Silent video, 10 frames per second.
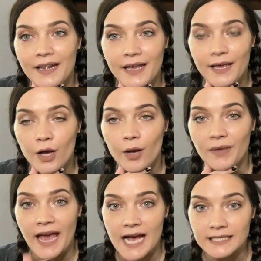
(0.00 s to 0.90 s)
a um,
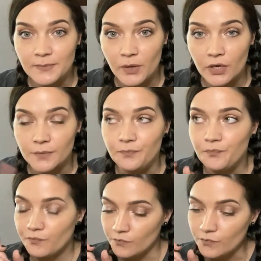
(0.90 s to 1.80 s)
Casper
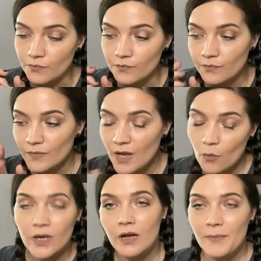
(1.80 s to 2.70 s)

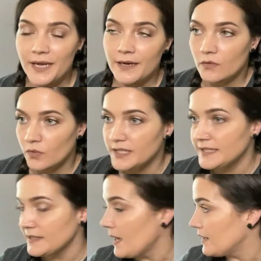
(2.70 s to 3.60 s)
well, I mean, what
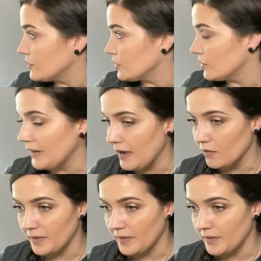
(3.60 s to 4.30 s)
does it matter to her now?